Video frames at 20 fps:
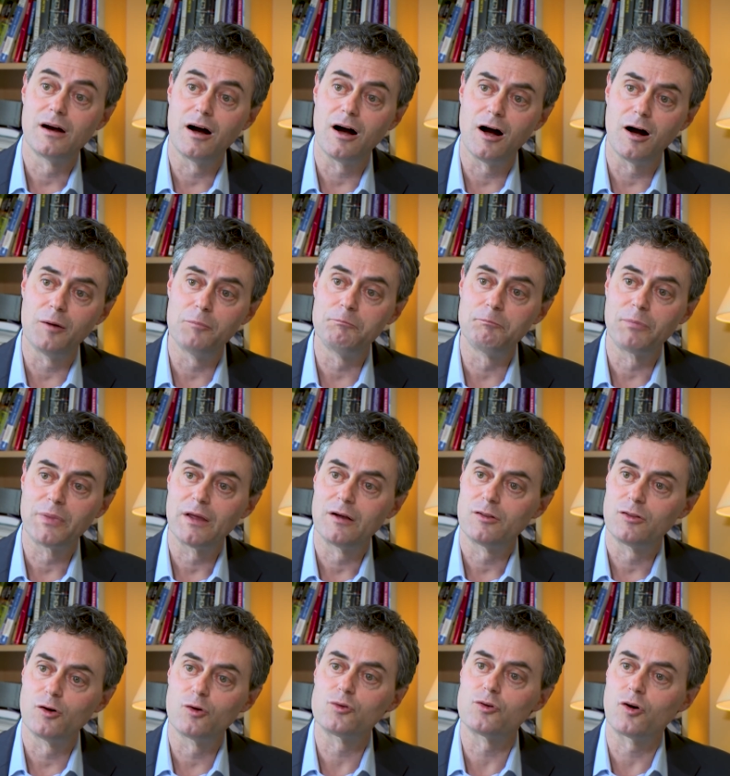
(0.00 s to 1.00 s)
Um,
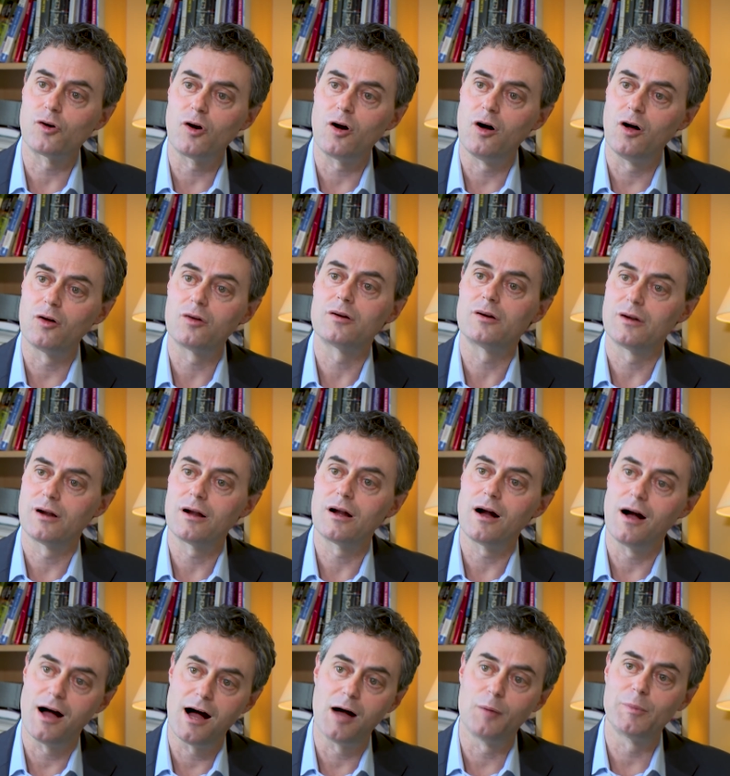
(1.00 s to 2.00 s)
those are all
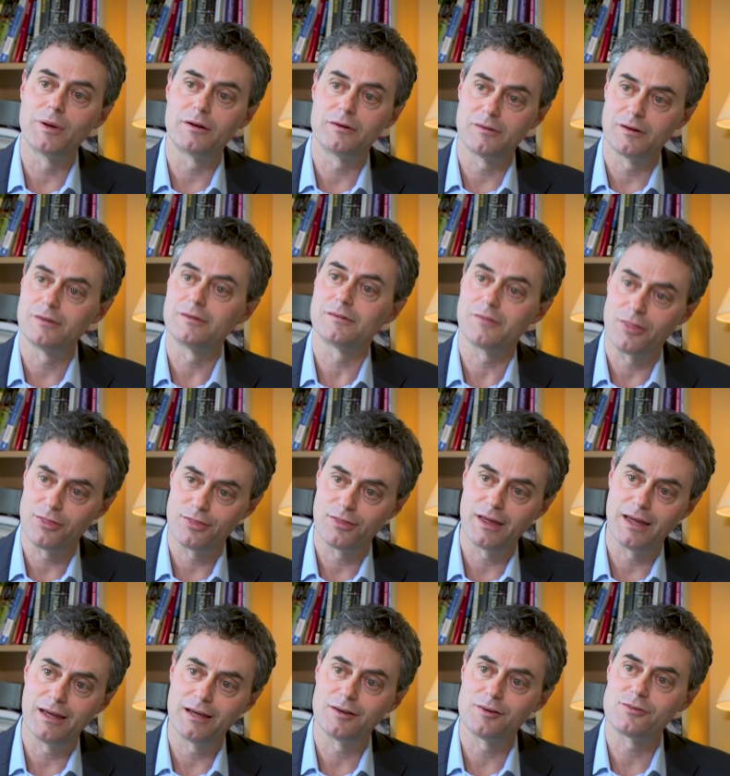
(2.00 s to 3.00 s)
common
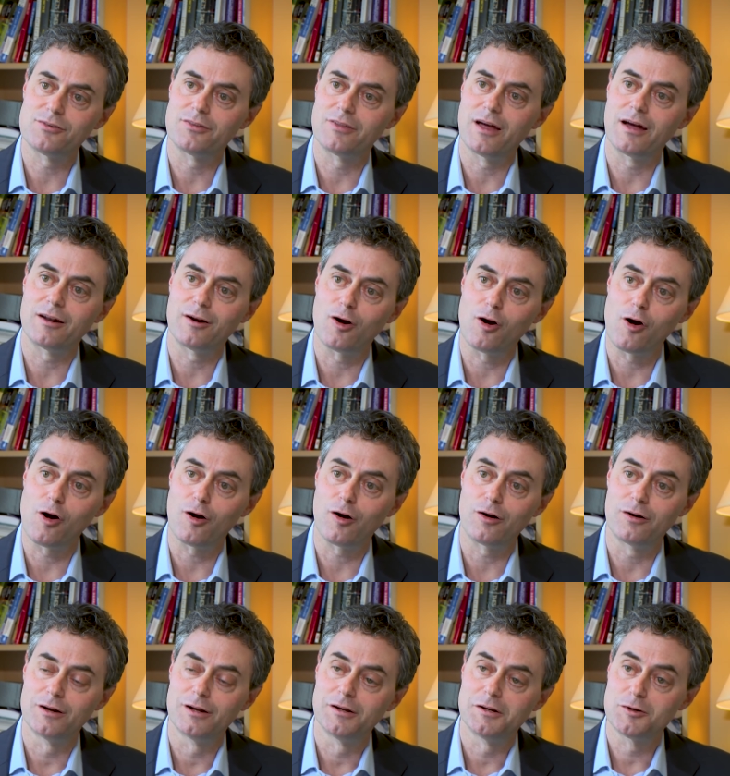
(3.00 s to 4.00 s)
things that
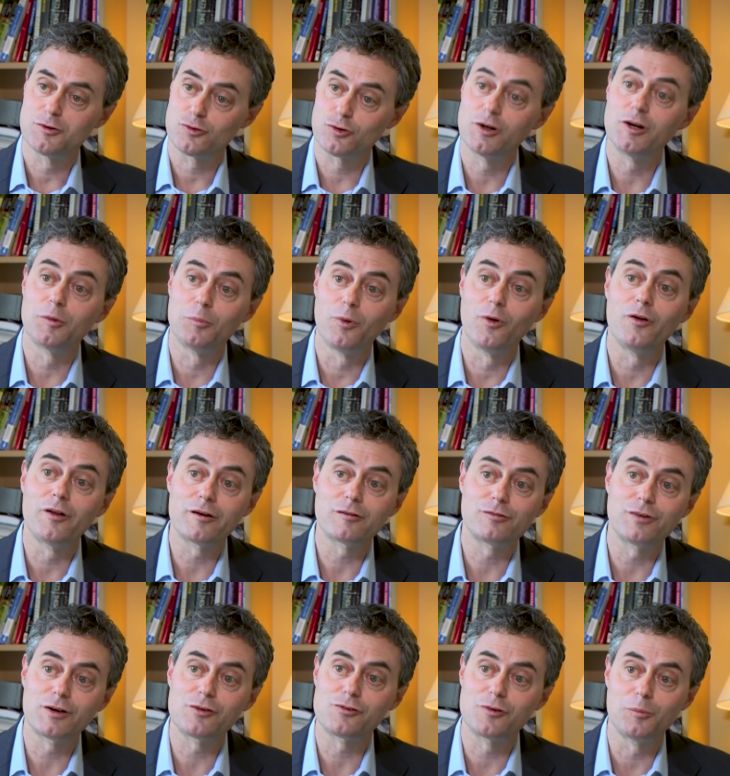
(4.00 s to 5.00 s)
are treatable and
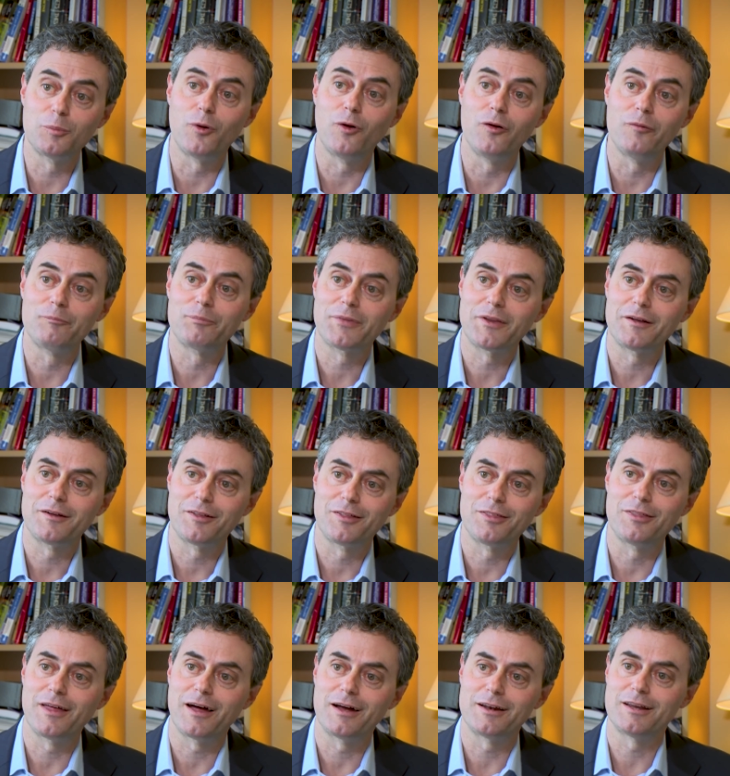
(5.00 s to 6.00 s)
fixable
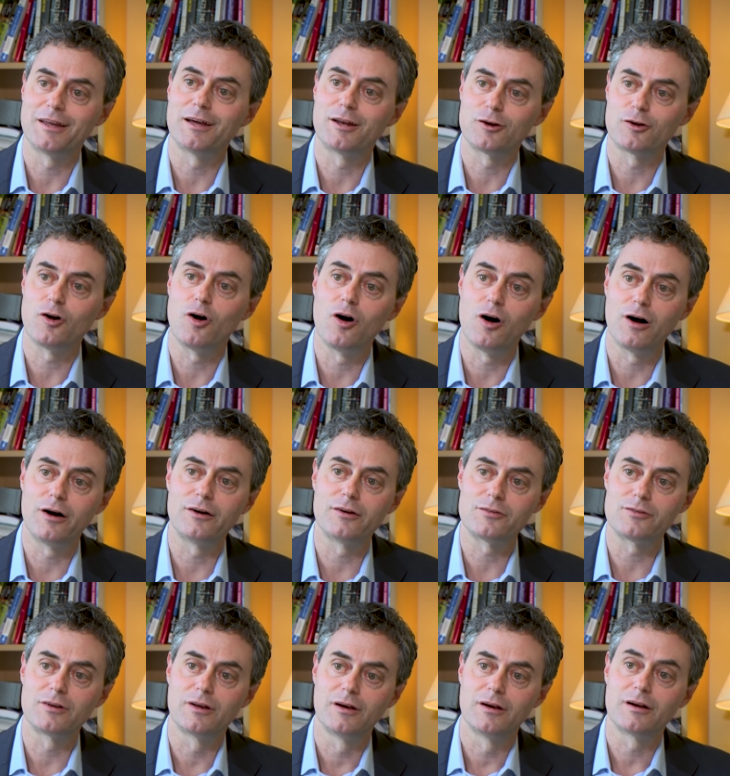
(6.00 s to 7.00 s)
that can
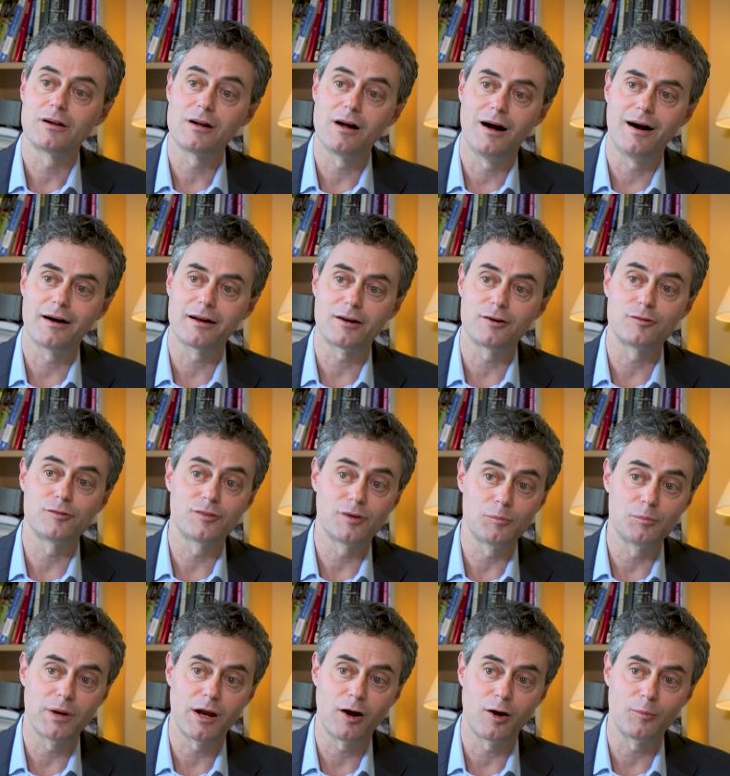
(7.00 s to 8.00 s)
cause cognitive
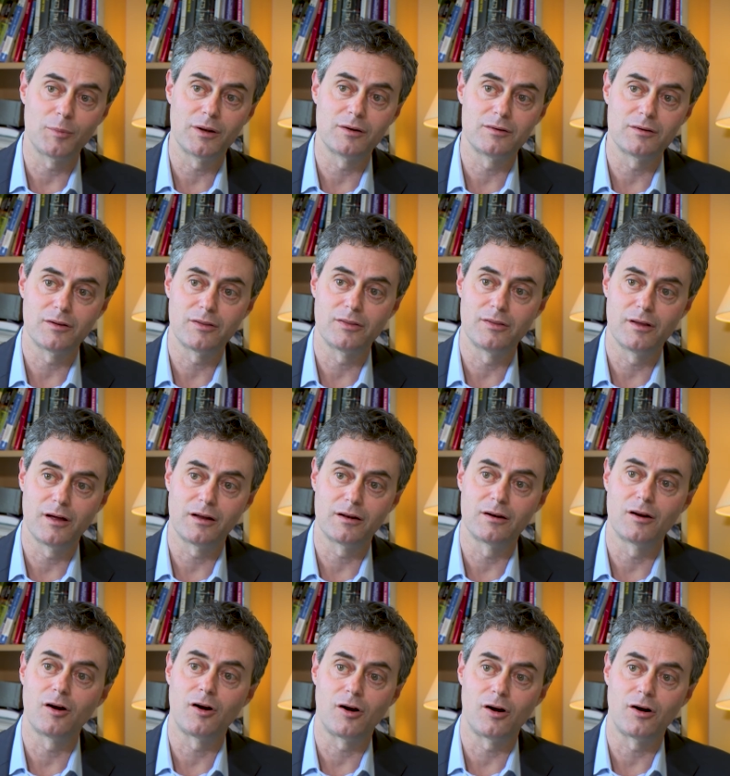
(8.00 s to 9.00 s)
impairment that
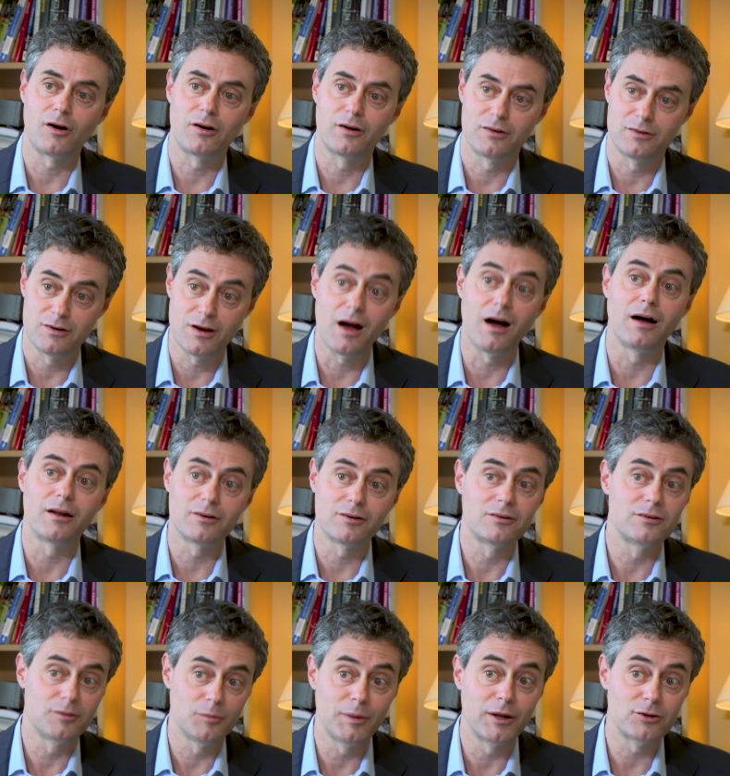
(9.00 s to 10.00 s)
are not
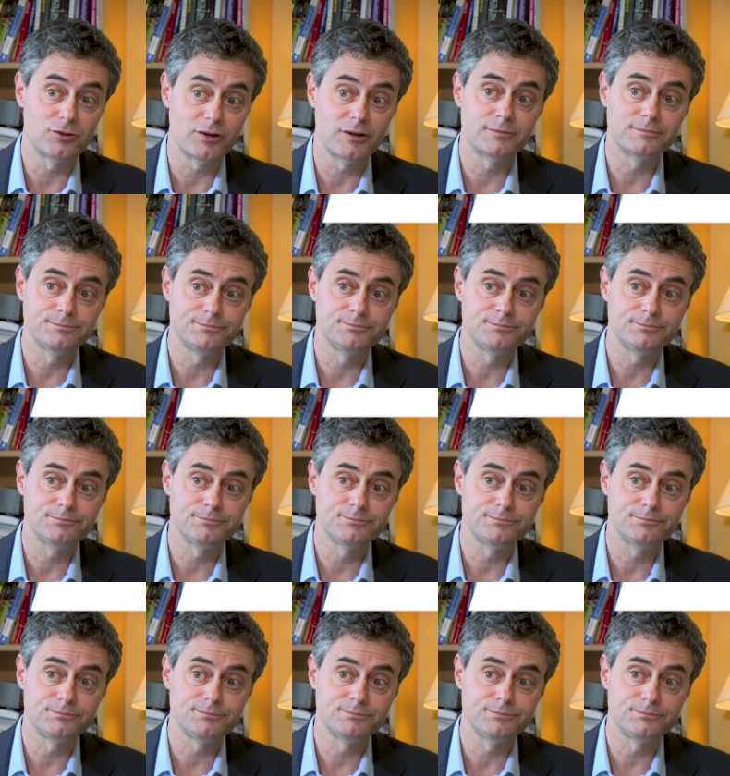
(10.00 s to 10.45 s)
dementia.